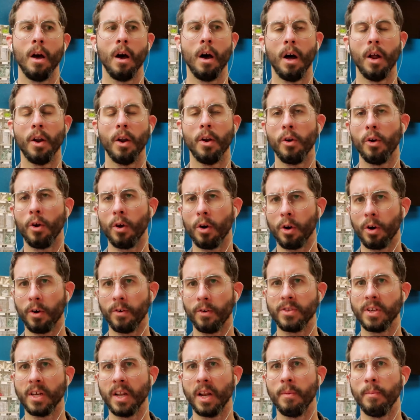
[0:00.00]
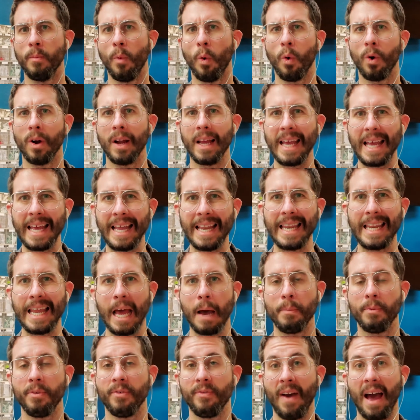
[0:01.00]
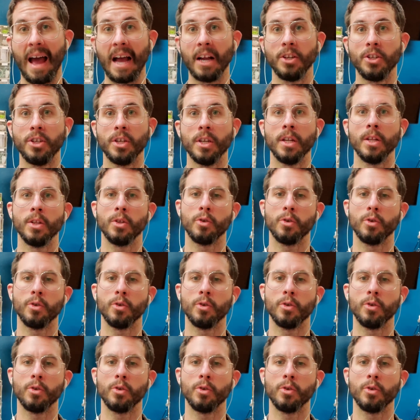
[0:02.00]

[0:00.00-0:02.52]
uh, nerves in a more in-depth fashion.